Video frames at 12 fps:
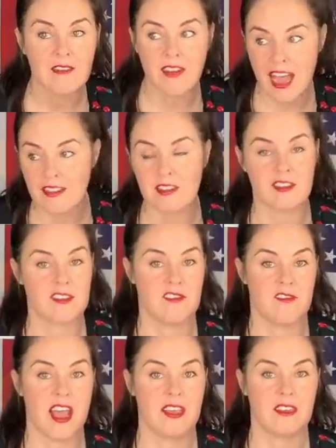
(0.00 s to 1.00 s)
Violence
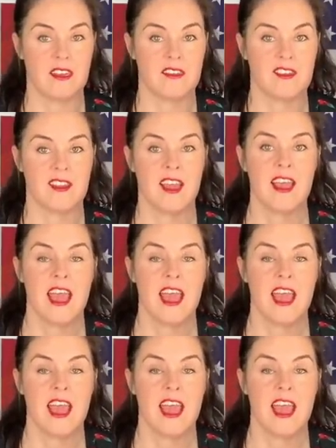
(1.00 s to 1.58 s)
is violence.